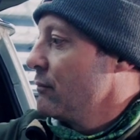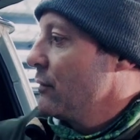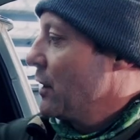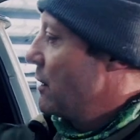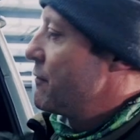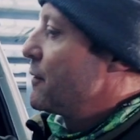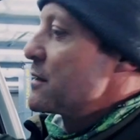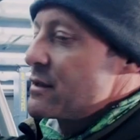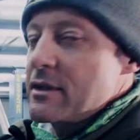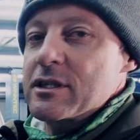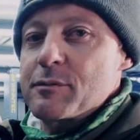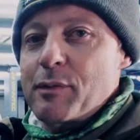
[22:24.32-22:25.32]
you know, it fills
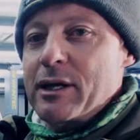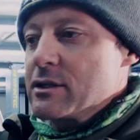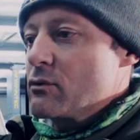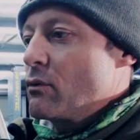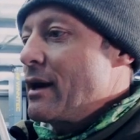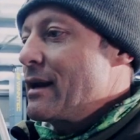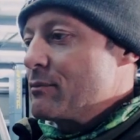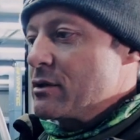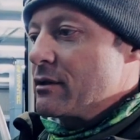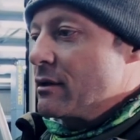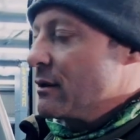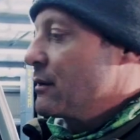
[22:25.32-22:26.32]
this space right up
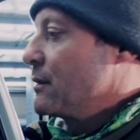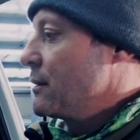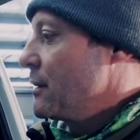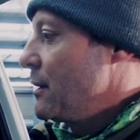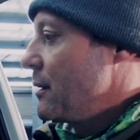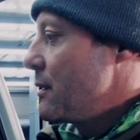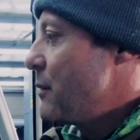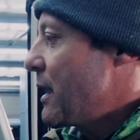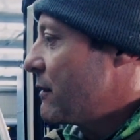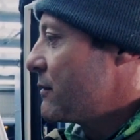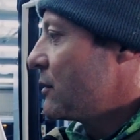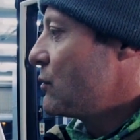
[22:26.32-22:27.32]
to the
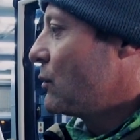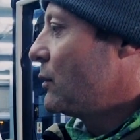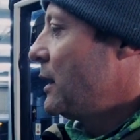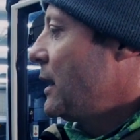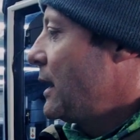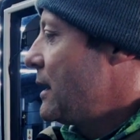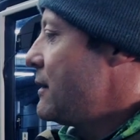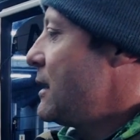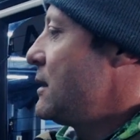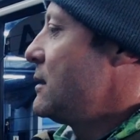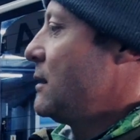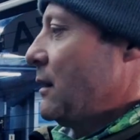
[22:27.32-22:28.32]
back of the door. And
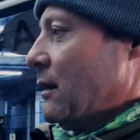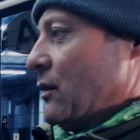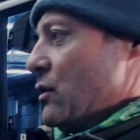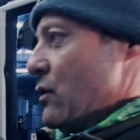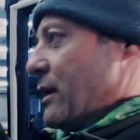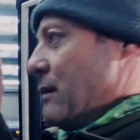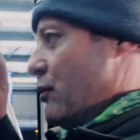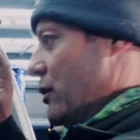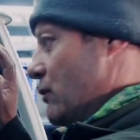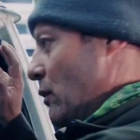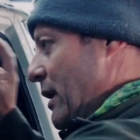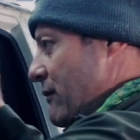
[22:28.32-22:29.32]
then you can
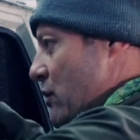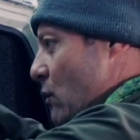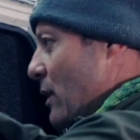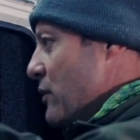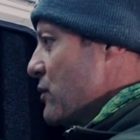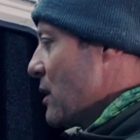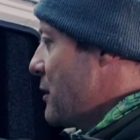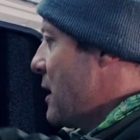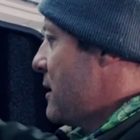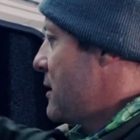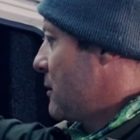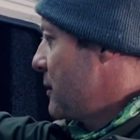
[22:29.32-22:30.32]
put whatever you want to up
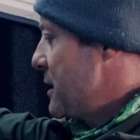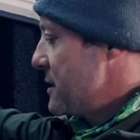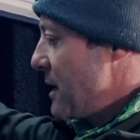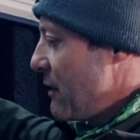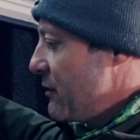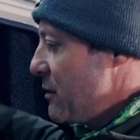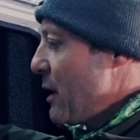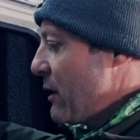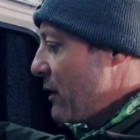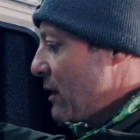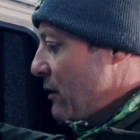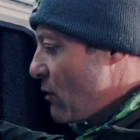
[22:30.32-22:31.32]
here. There'll be a safety
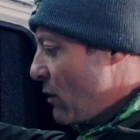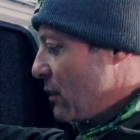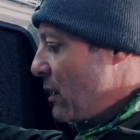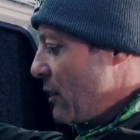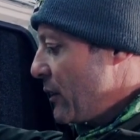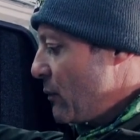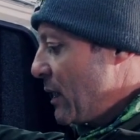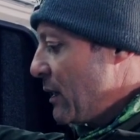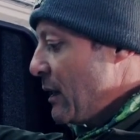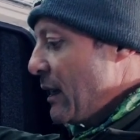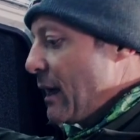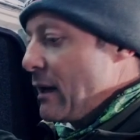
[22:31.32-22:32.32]
barrier, it can't go
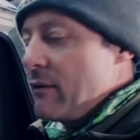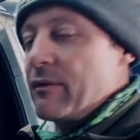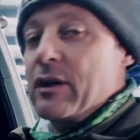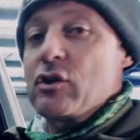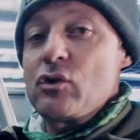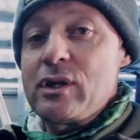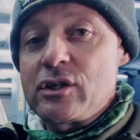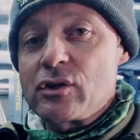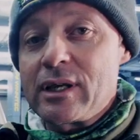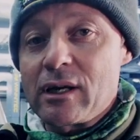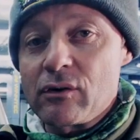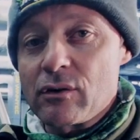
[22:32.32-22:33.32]
anywhere. And if I do need
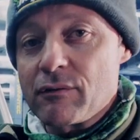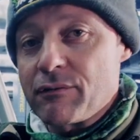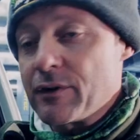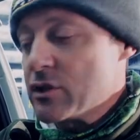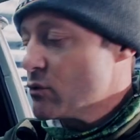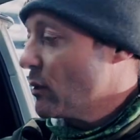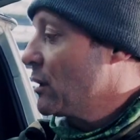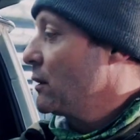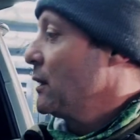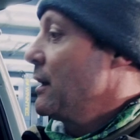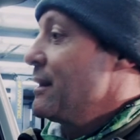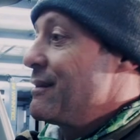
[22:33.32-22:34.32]
to get into the fridge
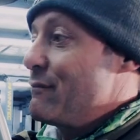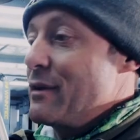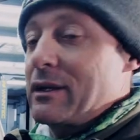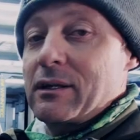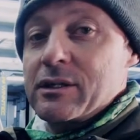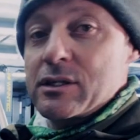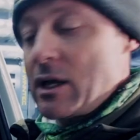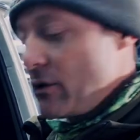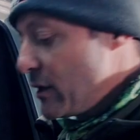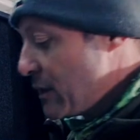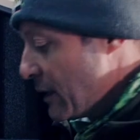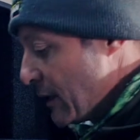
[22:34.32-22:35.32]
while the vehicle is
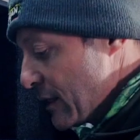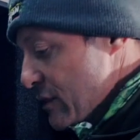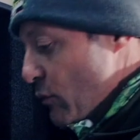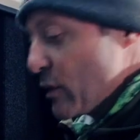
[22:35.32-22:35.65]
loaded, it's a